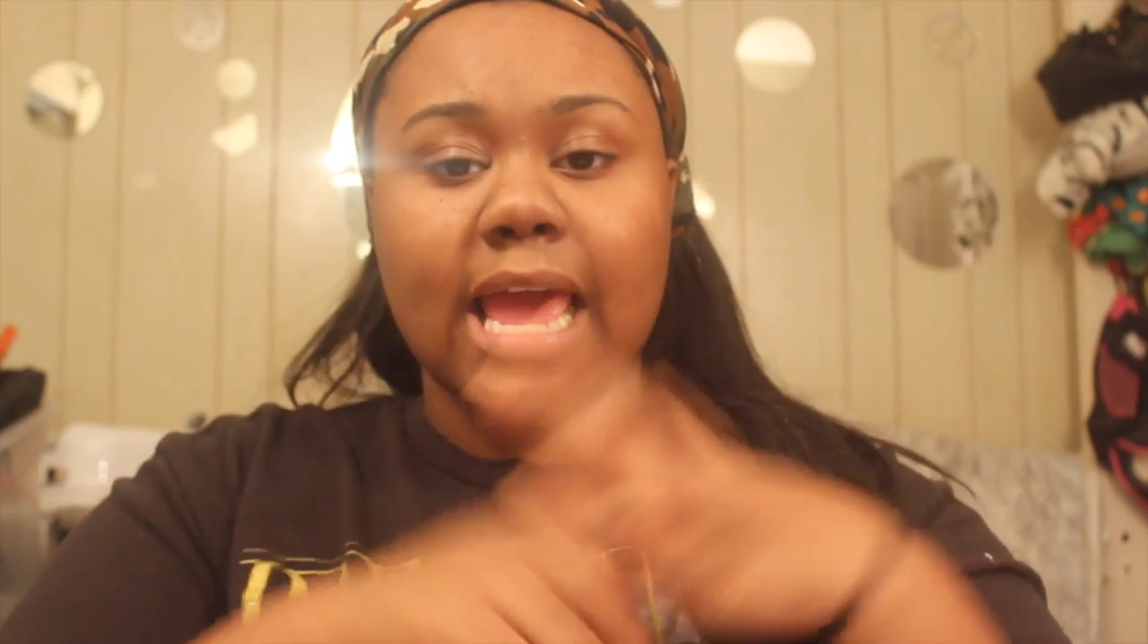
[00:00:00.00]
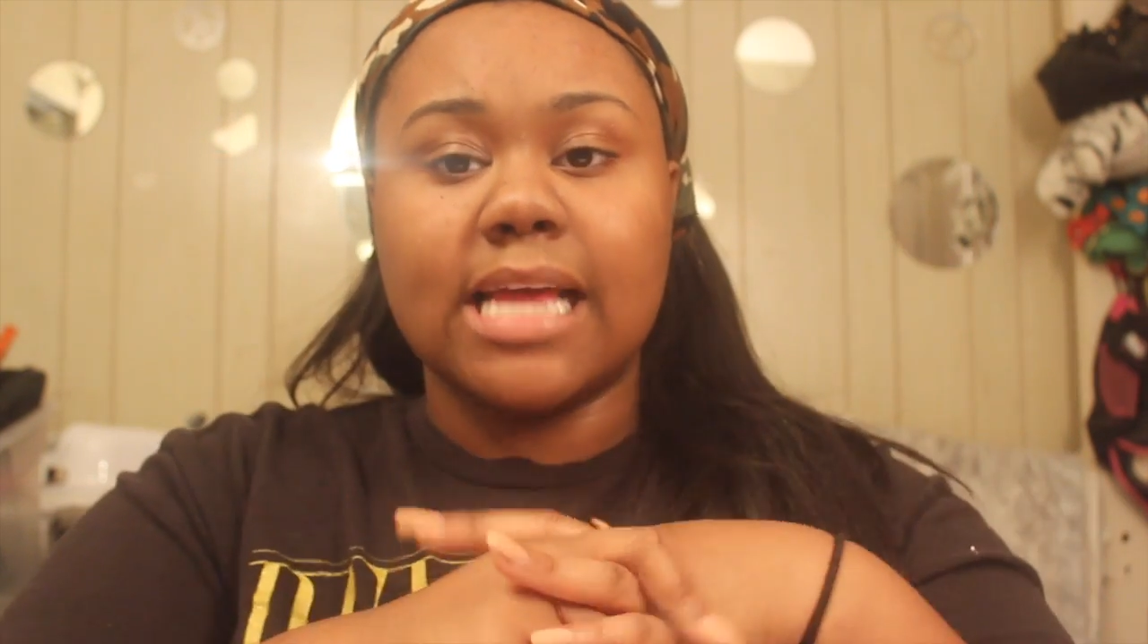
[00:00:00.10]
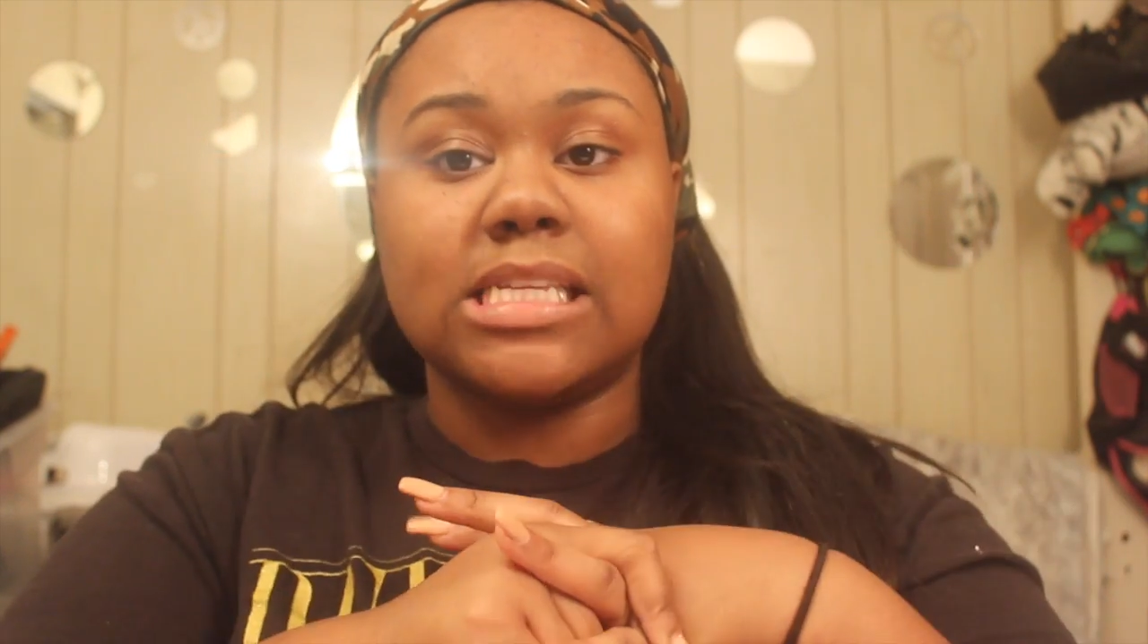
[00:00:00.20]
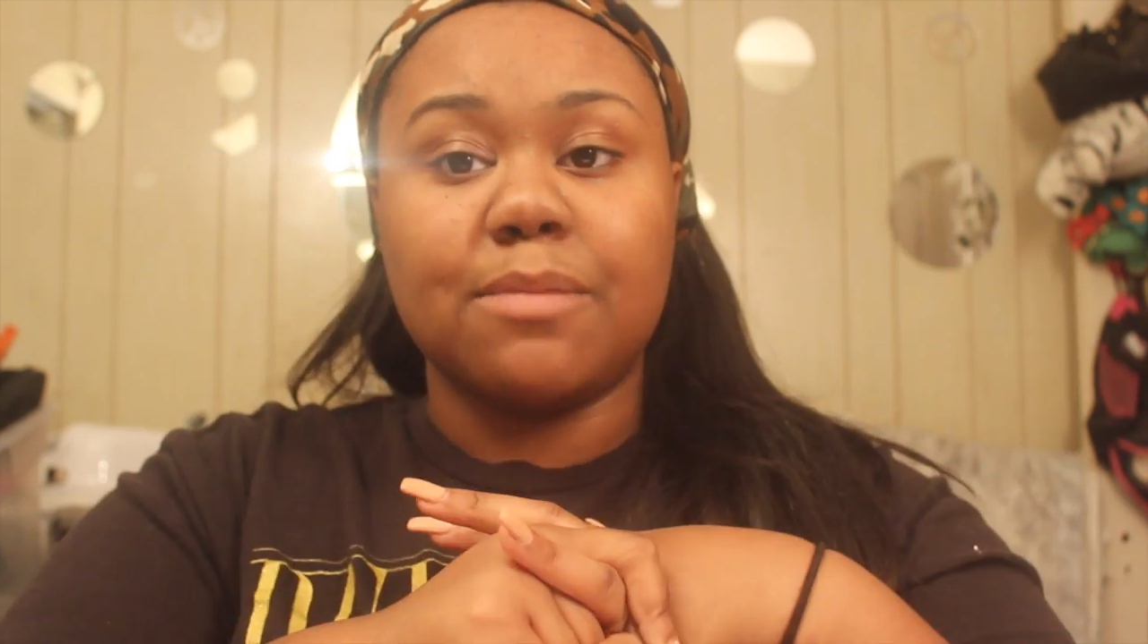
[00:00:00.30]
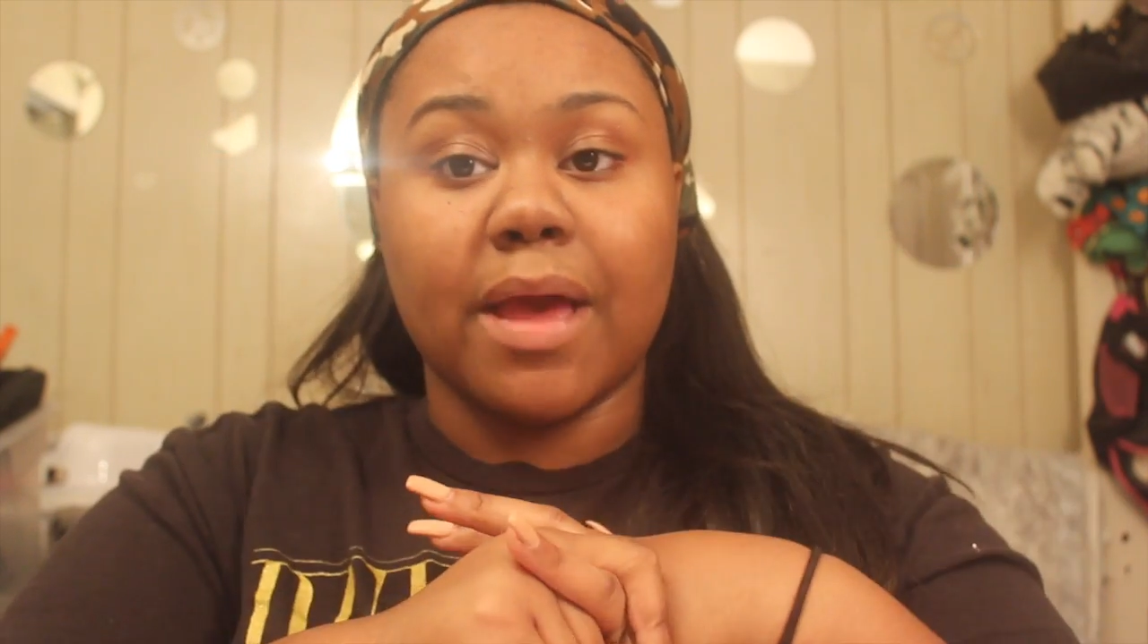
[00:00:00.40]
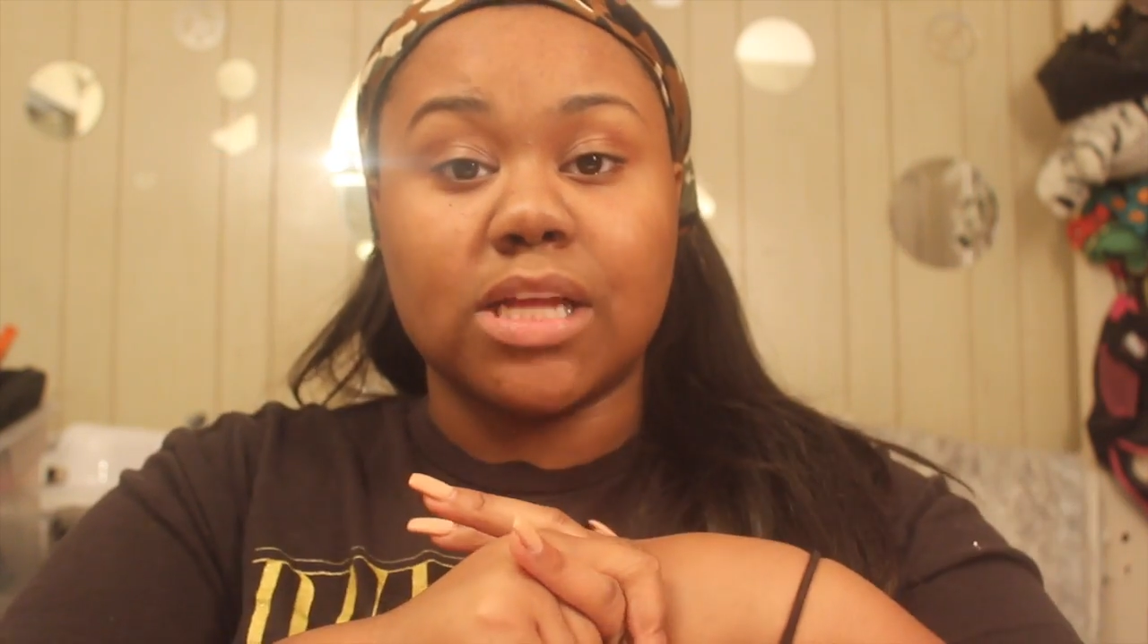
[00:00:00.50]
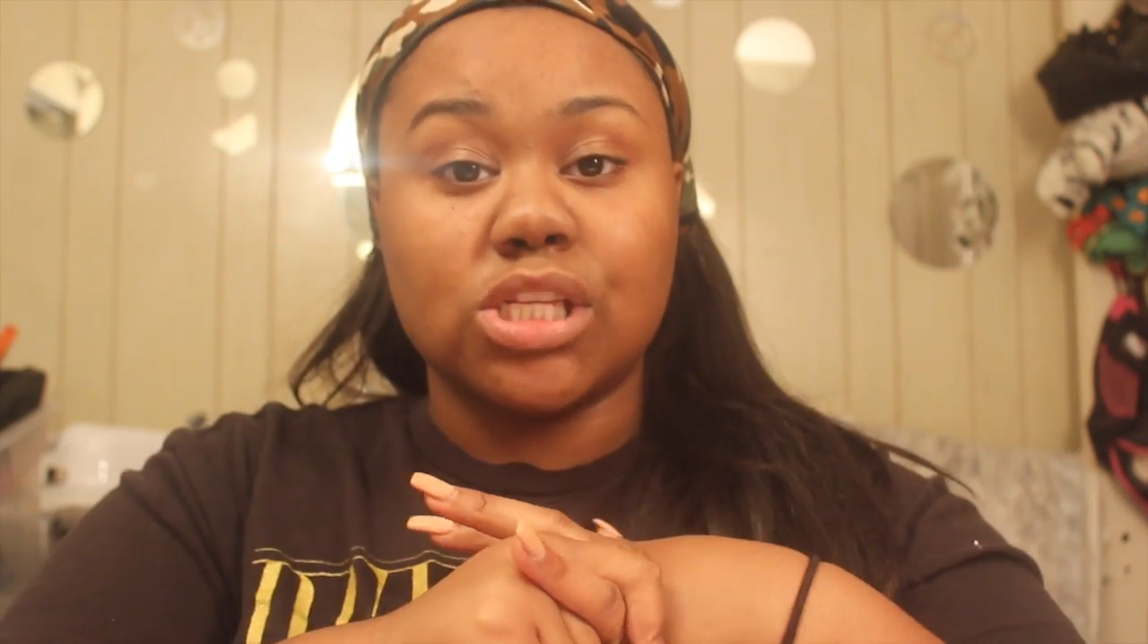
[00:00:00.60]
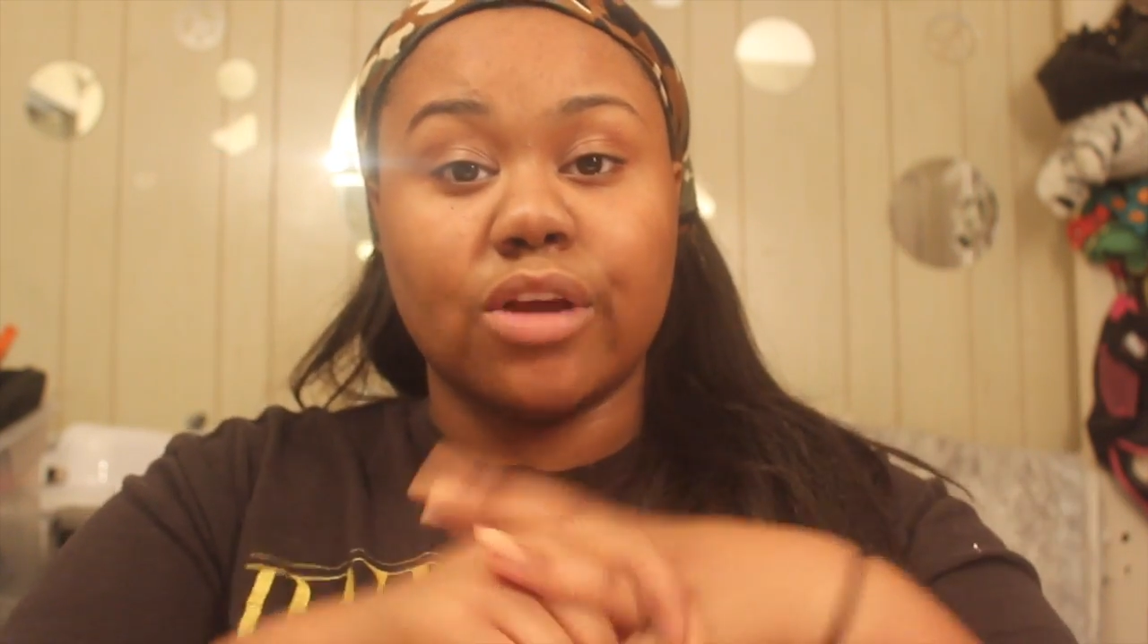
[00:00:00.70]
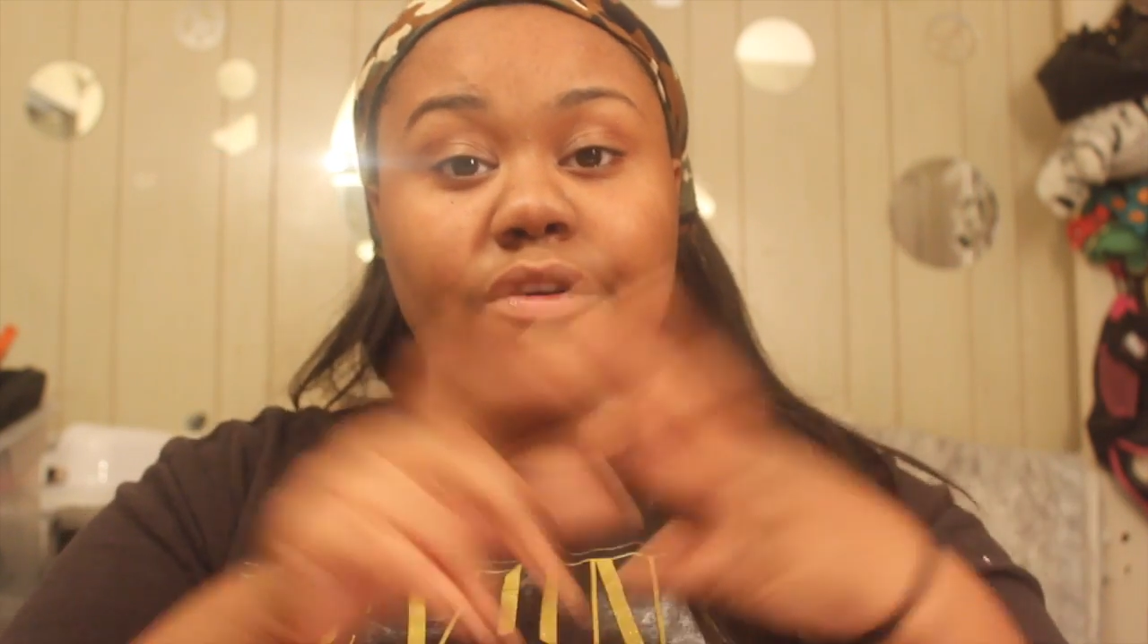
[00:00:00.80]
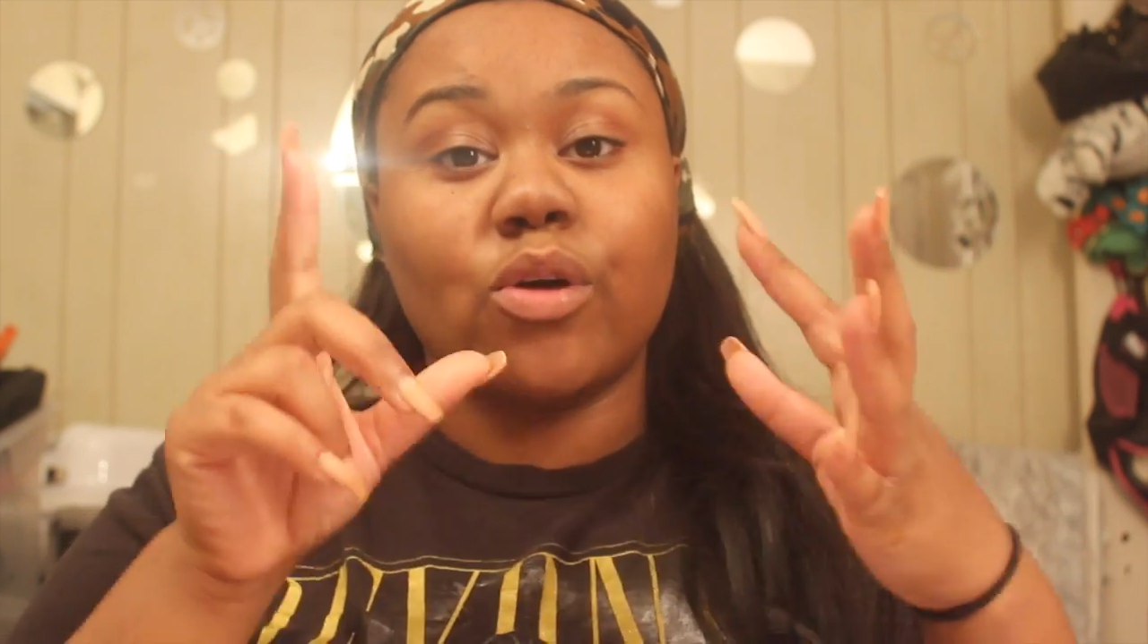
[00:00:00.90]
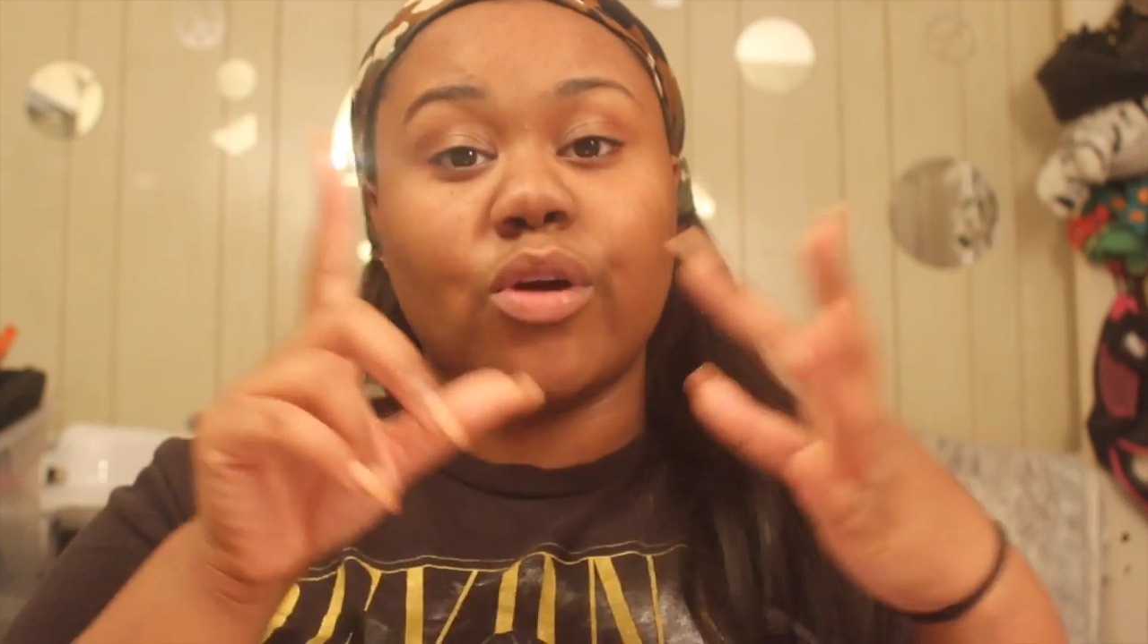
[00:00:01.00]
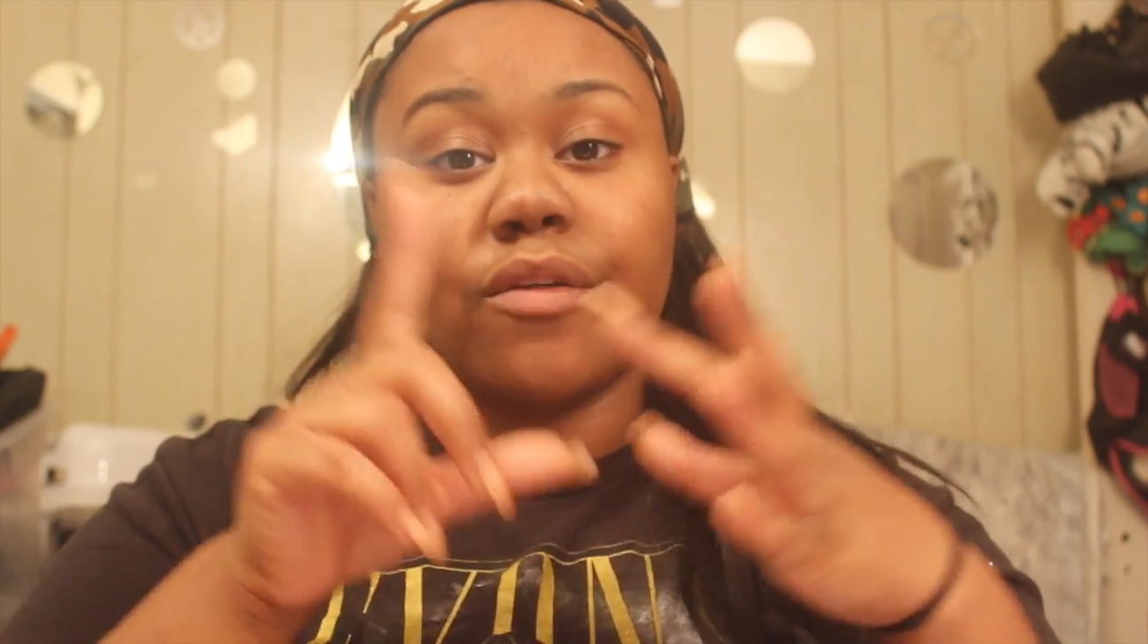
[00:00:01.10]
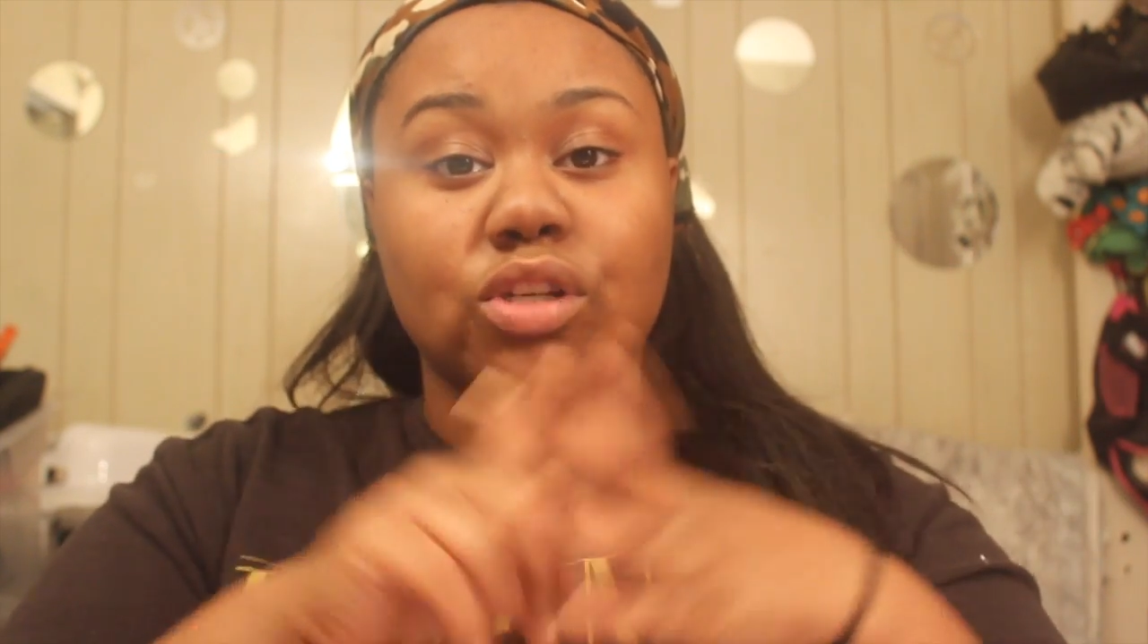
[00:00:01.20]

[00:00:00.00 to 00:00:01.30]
antibacterial,